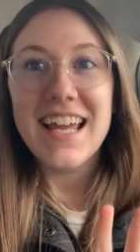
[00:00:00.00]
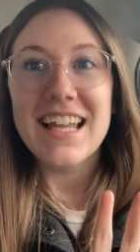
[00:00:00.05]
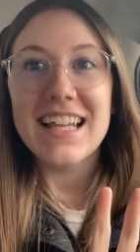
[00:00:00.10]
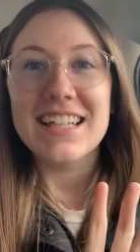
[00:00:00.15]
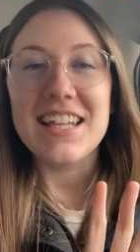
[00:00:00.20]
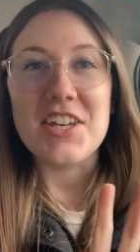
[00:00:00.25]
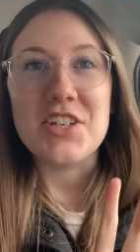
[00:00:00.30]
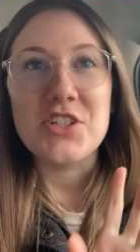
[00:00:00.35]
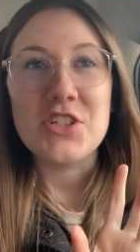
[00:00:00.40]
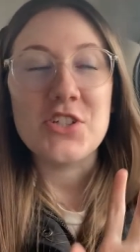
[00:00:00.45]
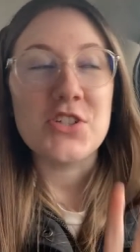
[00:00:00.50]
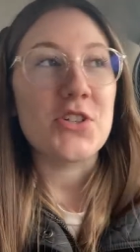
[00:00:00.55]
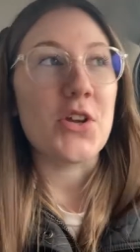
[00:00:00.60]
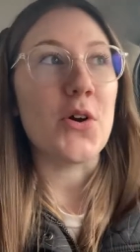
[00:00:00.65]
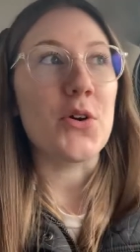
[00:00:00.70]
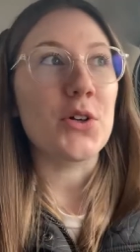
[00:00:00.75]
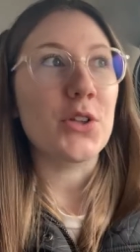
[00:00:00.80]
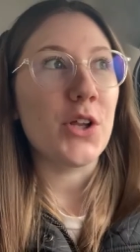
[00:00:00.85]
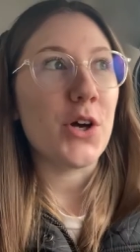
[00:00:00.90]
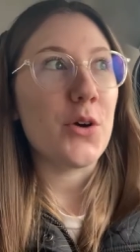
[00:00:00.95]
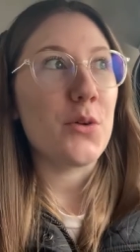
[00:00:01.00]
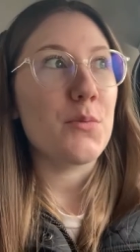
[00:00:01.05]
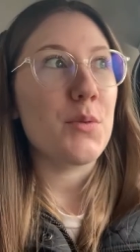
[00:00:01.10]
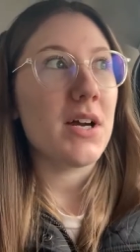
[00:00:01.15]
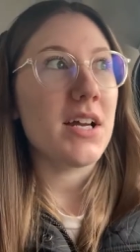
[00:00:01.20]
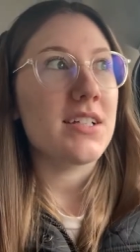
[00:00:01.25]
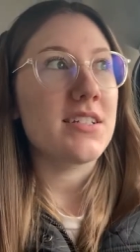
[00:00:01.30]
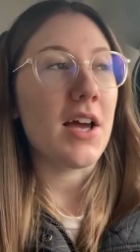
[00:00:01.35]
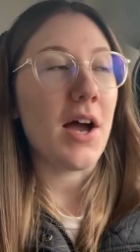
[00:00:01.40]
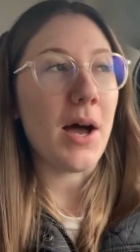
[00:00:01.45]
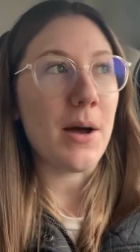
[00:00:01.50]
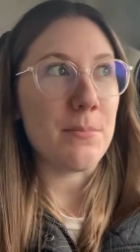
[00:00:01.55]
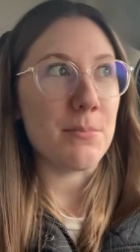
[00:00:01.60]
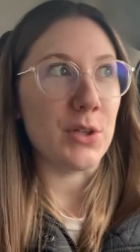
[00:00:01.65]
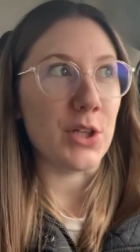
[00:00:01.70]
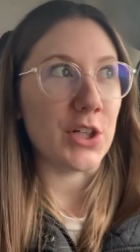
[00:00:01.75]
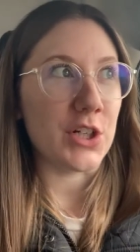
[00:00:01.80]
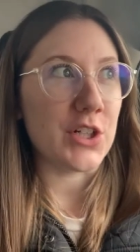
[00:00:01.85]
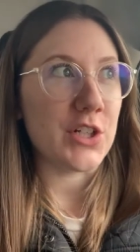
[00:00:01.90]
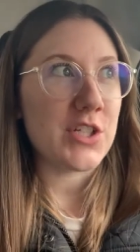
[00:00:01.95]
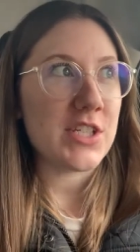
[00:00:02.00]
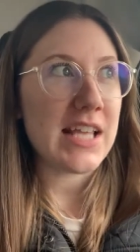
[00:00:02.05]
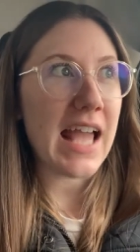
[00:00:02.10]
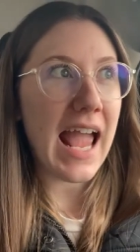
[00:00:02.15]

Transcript: like snow globe tumblers